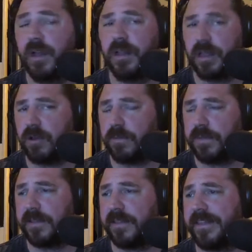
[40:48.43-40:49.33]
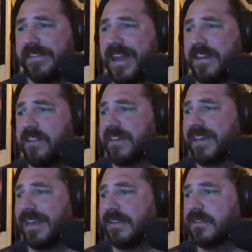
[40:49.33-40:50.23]
Let's hope that's the
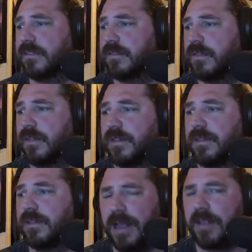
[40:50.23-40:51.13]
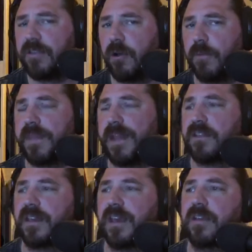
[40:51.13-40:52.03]
case. Let's hope
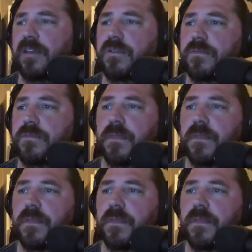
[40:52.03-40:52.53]
that's the case.